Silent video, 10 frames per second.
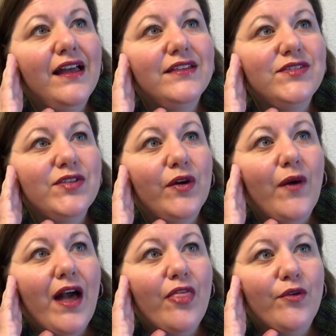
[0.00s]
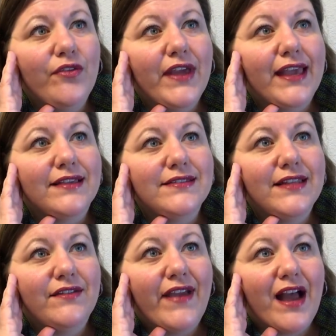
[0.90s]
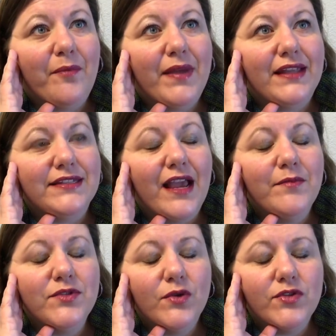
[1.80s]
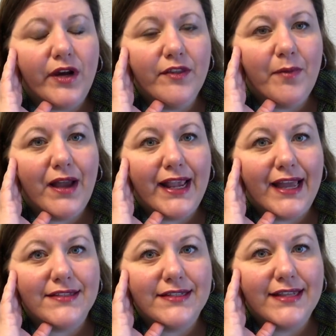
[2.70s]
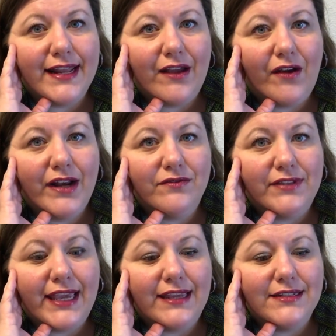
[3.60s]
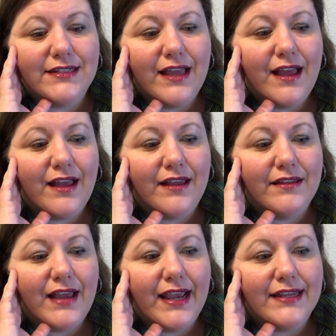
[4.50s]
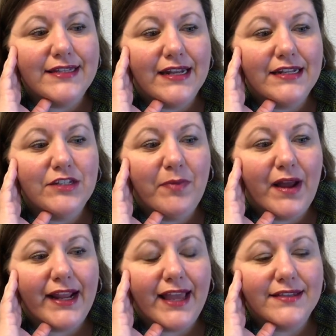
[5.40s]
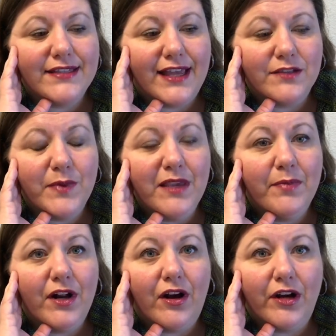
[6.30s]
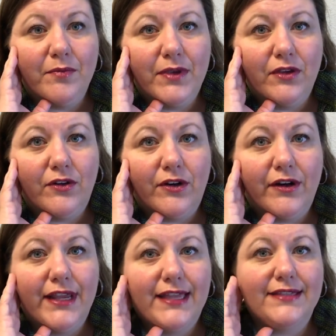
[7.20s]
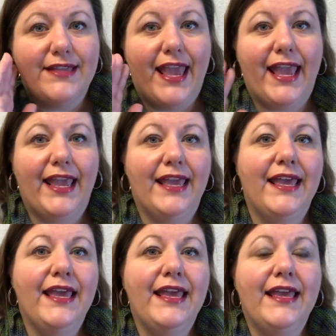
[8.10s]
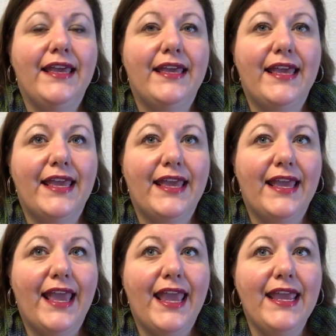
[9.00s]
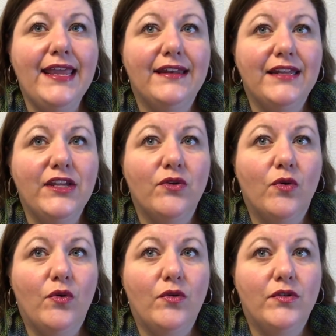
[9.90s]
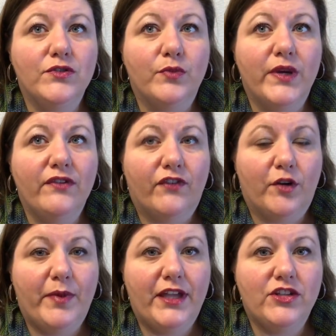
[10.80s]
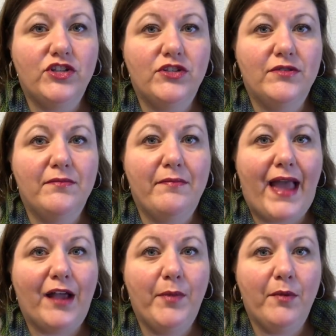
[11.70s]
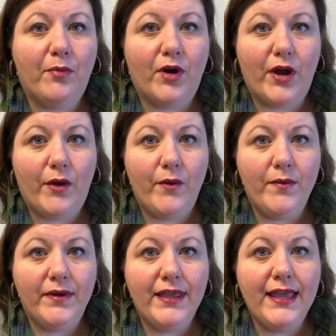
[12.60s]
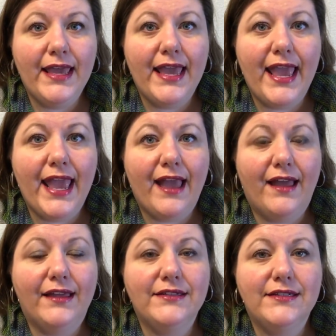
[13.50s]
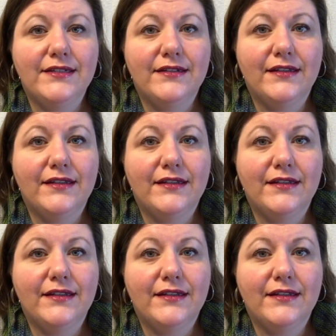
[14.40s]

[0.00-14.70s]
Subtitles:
So other things that have happened. I'm so sorry the podcast is getting out kind of late. I intended to podcast last week, but our computer is a 8-year-old refurbished MacBook Pro, and